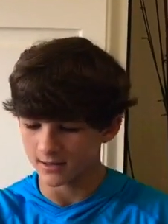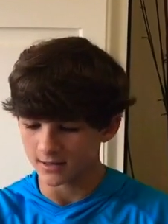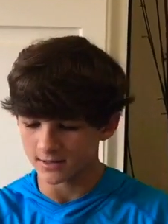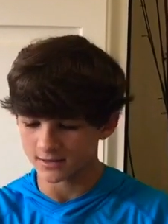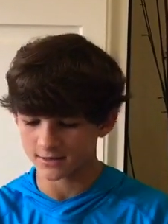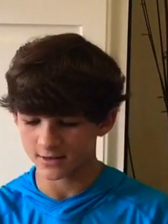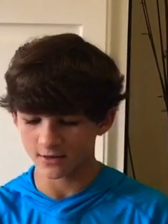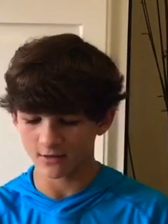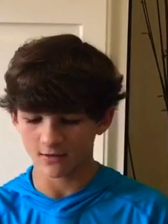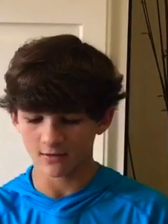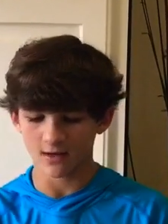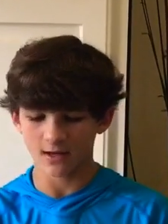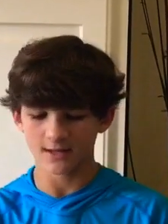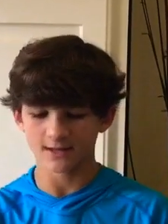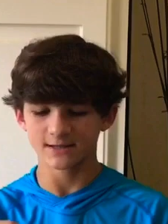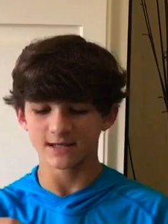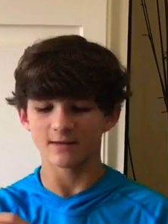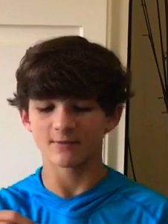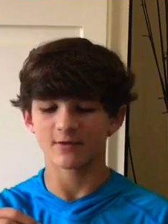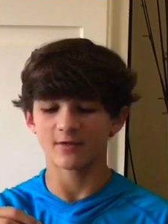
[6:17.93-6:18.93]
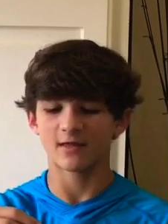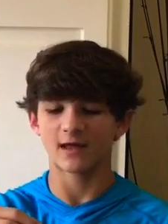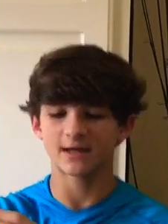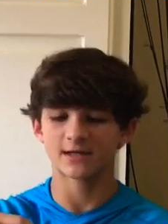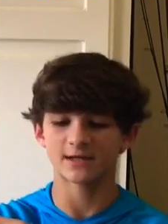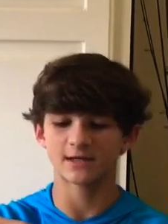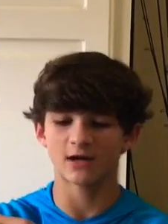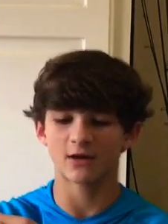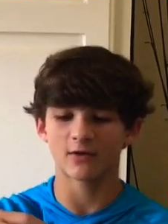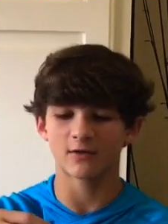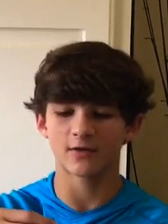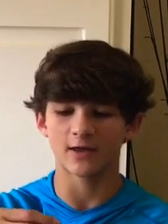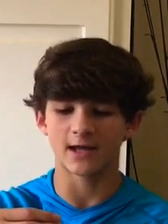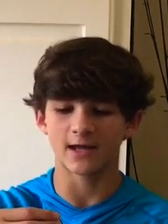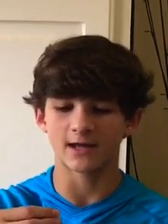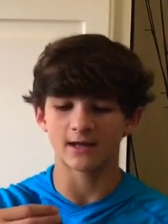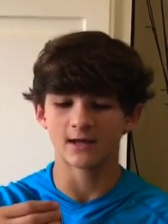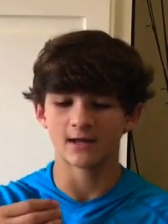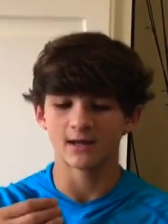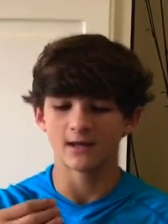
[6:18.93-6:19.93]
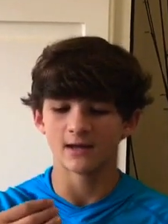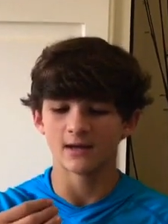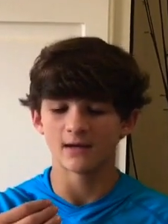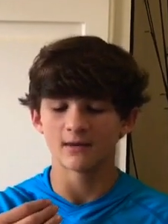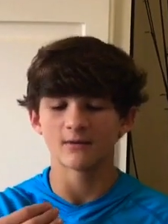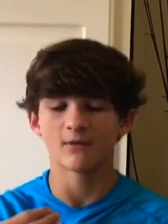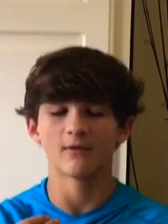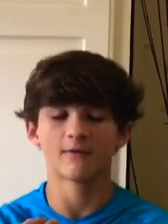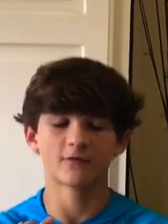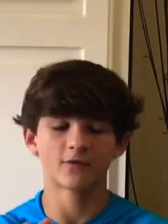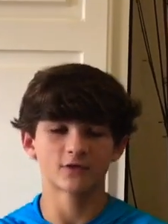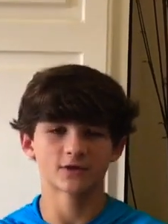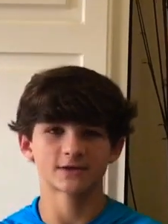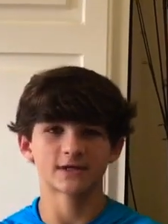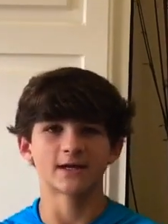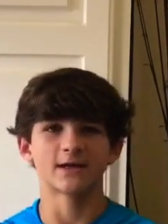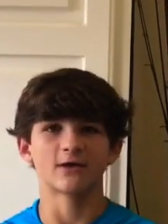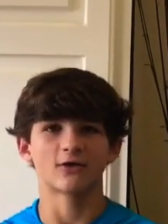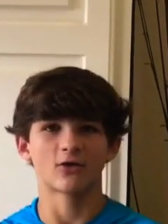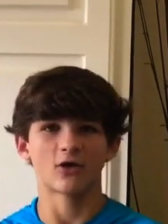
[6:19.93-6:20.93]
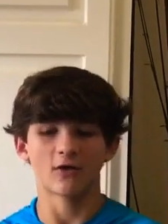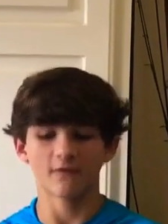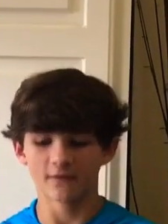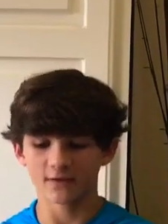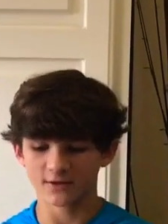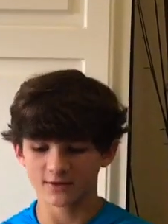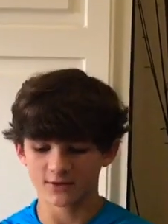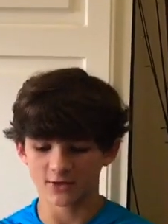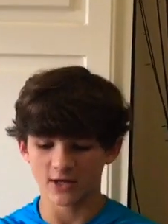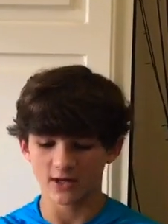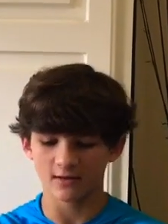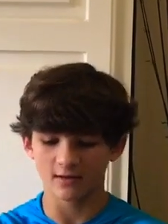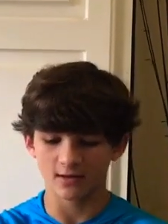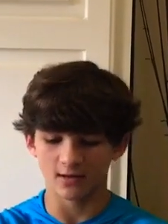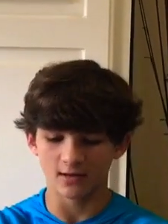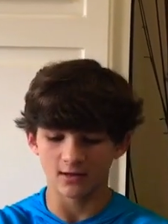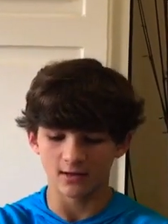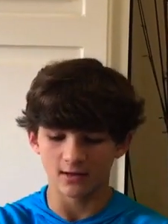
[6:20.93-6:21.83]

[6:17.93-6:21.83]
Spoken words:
So a lot of times I like to go with of course like a crawfish trailer,